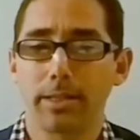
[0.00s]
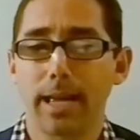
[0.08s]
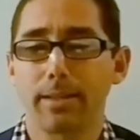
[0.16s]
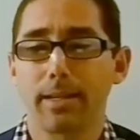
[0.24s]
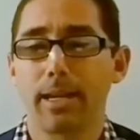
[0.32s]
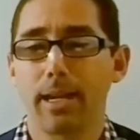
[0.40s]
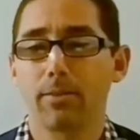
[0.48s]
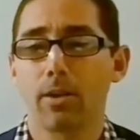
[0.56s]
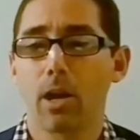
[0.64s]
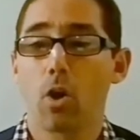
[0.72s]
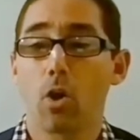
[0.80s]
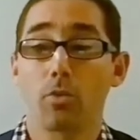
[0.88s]
that gives
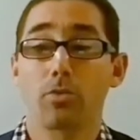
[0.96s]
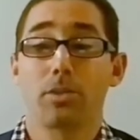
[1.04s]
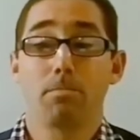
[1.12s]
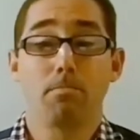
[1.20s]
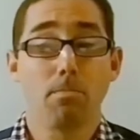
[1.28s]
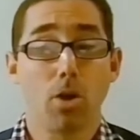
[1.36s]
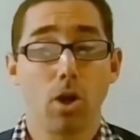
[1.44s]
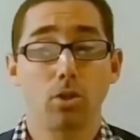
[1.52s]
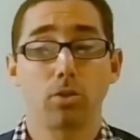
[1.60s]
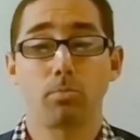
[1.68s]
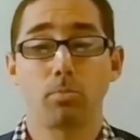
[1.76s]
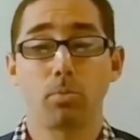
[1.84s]
us the
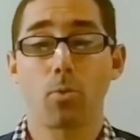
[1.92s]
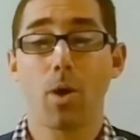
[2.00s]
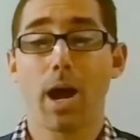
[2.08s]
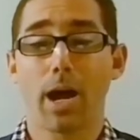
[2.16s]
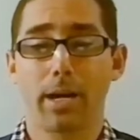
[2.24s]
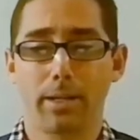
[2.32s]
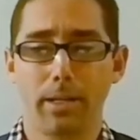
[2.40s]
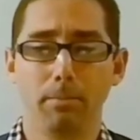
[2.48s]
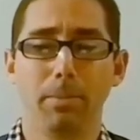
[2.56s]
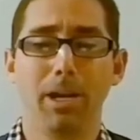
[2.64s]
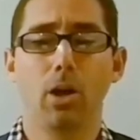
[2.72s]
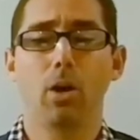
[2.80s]
most pride in
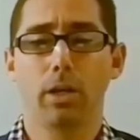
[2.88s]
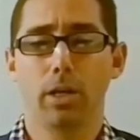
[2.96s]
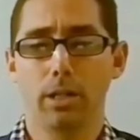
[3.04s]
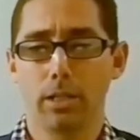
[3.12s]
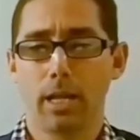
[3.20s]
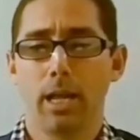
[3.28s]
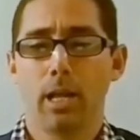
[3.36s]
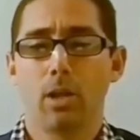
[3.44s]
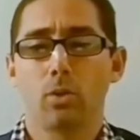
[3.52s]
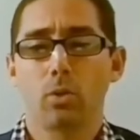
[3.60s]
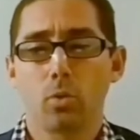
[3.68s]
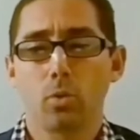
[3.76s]
belonging
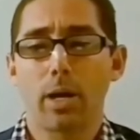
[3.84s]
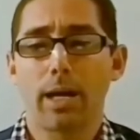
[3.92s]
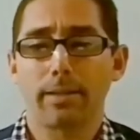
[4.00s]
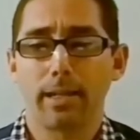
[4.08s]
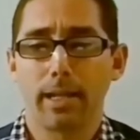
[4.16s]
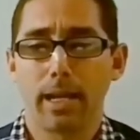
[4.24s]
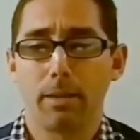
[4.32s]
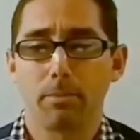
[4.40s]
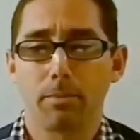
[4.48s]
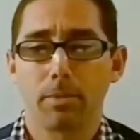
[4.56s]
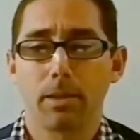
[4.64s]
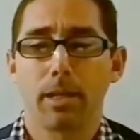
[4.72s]
to
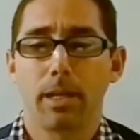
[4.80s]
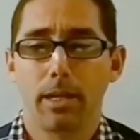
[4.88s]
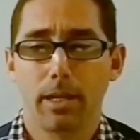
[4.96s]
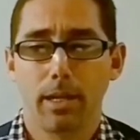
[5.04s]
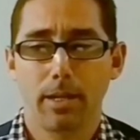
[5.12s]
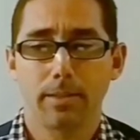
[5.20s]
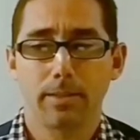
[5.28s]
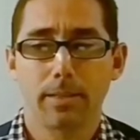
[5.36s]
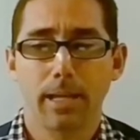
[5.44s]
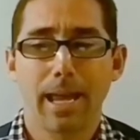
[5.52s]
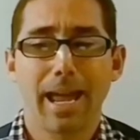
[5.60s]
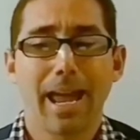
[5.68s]
SLM
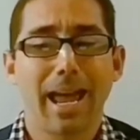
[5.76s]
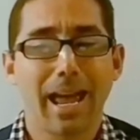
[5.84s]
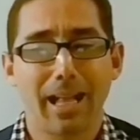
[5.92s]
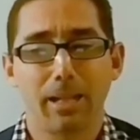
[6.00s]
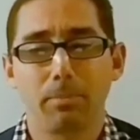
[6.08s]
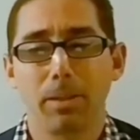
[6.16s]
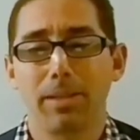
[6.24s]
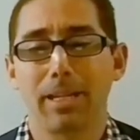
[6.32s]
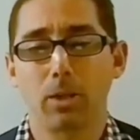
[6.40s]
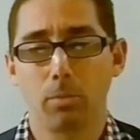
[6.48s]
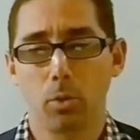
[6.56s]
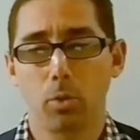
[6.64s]
is helping the
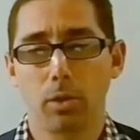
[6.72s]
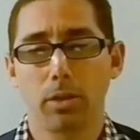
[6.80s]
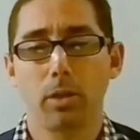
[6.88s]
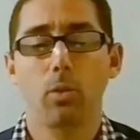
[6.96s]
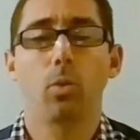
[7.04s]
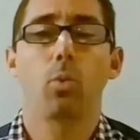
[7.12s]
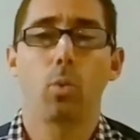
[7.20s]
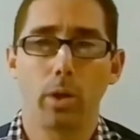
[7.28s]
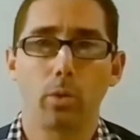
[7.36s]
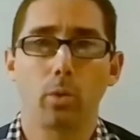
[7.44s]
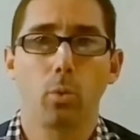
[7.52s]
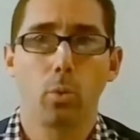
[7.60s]
community
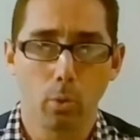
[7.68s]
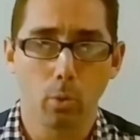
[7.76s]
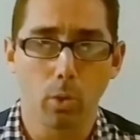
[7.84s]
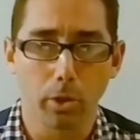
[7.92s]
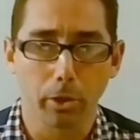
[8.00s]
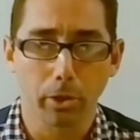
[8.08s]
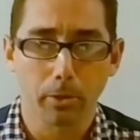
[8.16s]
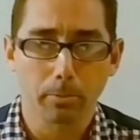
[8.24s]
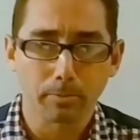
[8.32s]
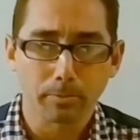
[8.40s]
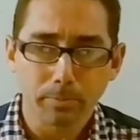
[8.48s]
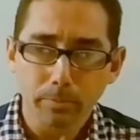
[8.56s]
where we work.
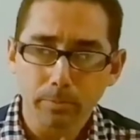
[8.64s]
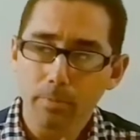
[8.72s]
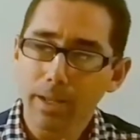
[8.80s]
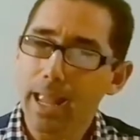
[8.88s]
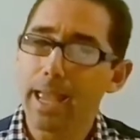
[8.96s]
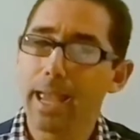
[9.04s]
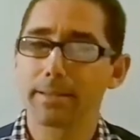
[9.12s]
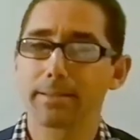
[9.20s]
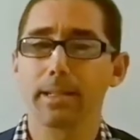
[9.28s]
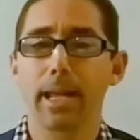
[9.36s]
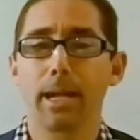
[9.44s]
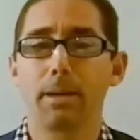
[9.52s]

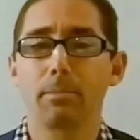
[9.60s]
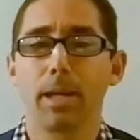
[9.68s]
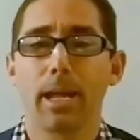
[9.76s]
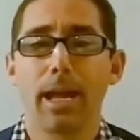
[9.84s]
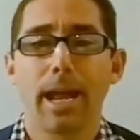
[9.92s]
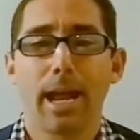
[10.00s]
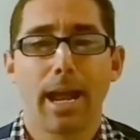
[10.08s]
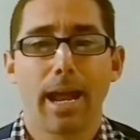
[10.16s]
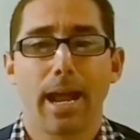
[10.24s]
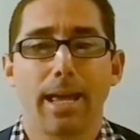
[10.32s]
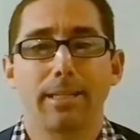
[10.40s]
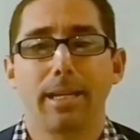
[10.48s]
SLM
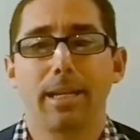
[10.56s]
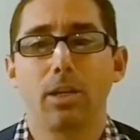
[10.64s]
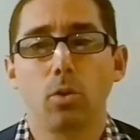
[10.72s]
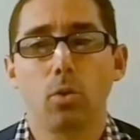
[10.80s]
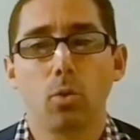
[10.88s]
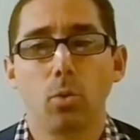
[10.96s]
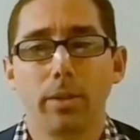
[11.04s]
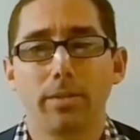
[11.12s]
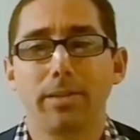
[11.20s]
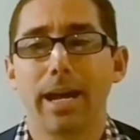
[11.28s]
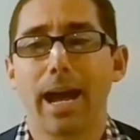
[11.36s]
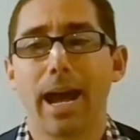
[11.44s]
has increased
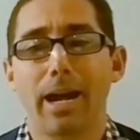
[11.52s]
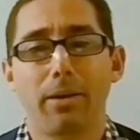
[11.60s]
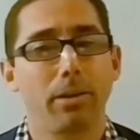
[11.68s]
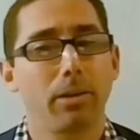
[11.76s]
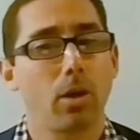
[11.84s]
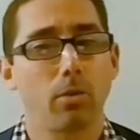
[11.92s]
the hiring